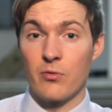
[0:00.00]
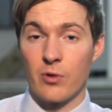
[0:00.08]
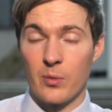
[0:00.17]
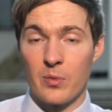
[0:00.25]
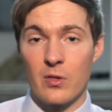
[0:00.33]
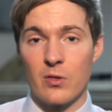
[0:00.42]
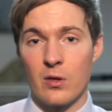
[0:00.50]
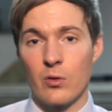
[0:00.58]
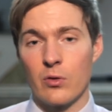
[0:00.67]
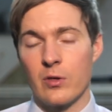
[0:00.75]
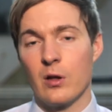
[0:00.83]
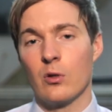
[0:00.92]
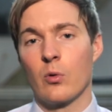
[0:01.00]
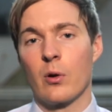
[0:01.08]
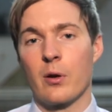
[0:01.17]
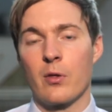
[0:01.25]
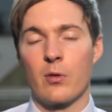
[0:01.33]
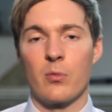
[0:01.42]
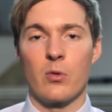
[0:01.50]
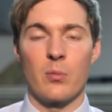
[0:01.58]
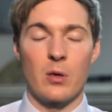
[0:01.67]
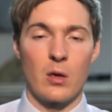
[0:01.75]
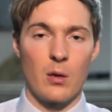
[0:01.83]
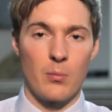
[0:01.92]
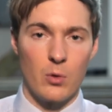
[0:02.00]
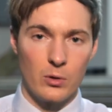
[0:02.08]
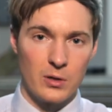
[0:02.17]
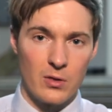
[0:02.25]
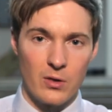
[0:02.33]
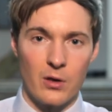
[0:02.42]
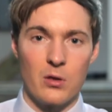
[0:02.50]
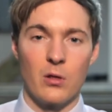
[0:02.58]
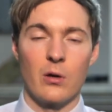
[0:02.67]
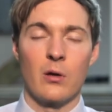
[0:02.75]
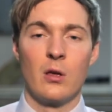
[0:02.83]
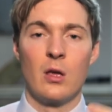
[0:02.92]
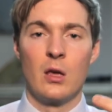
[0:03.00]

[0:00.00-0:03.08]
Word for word: from these single celled organisms that became multicellular